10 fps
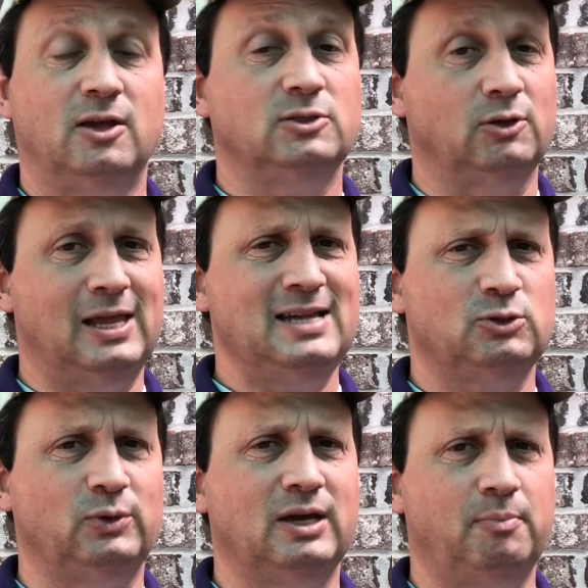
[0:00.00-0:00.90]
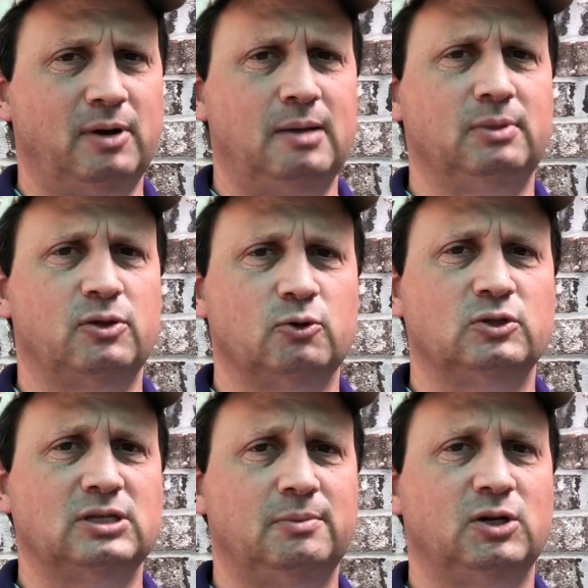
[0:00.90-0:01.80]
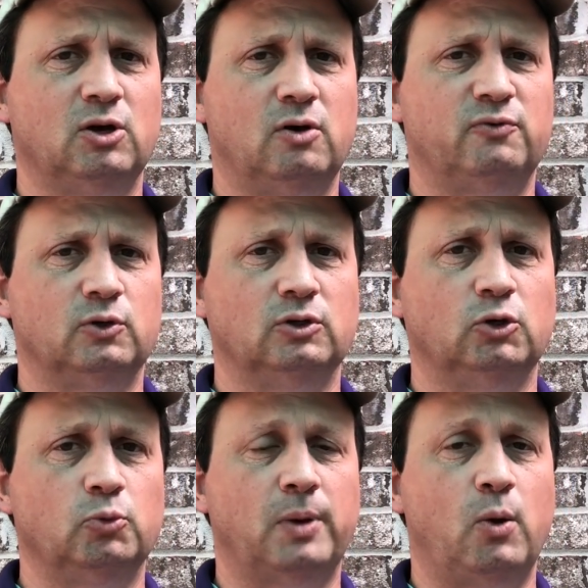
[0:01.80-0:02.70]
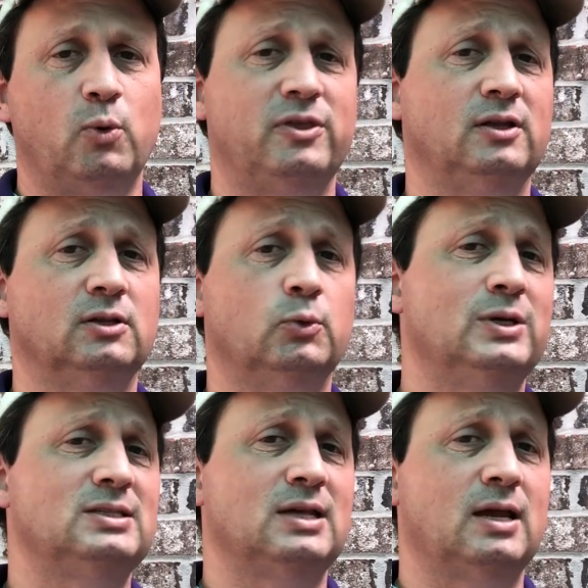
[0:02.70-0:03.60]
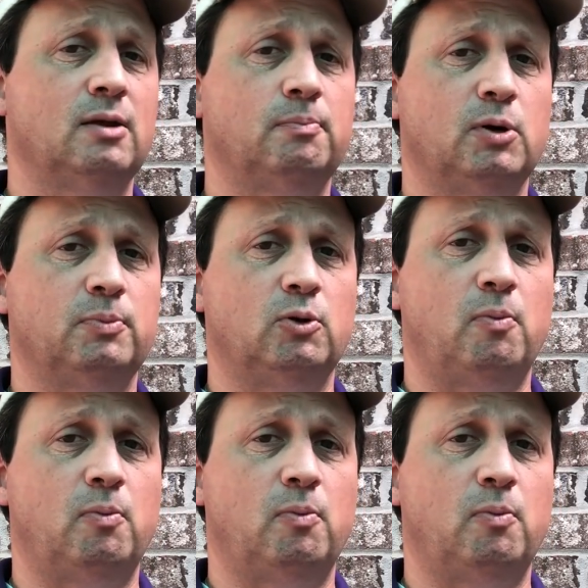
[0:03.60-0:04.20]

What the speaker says: So last week I probably threw some of y'all for a loop with the Louisiana purple